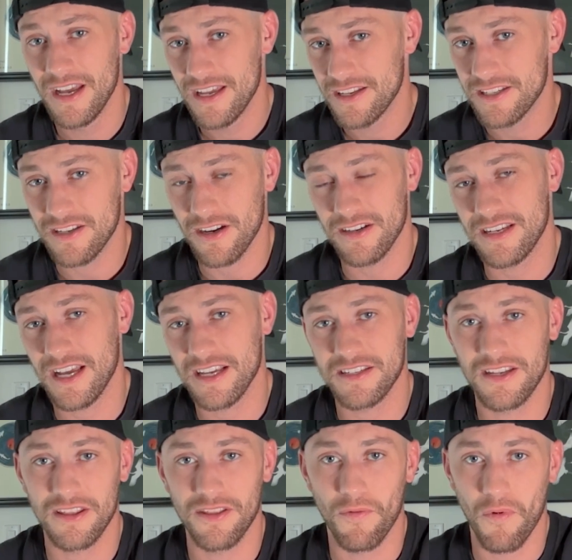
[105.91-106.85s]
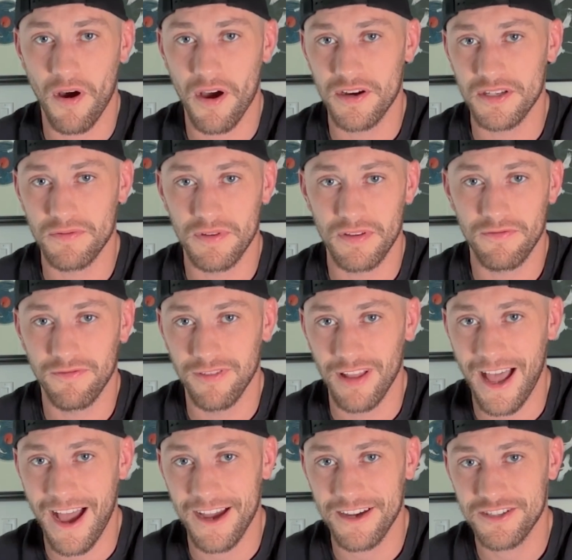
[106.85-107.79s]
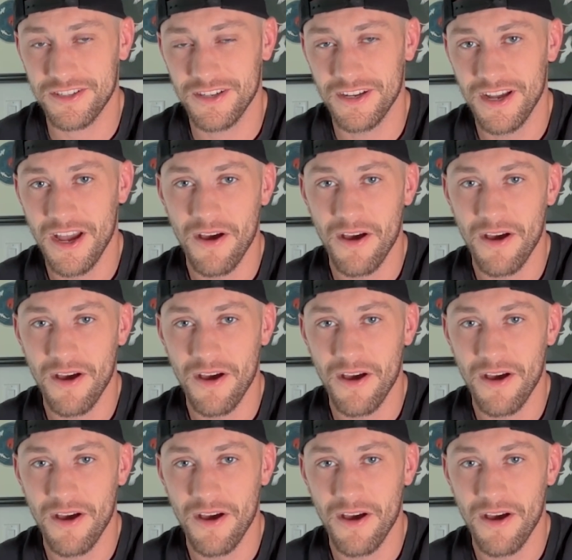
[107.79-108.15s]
to start testing the waters with flash.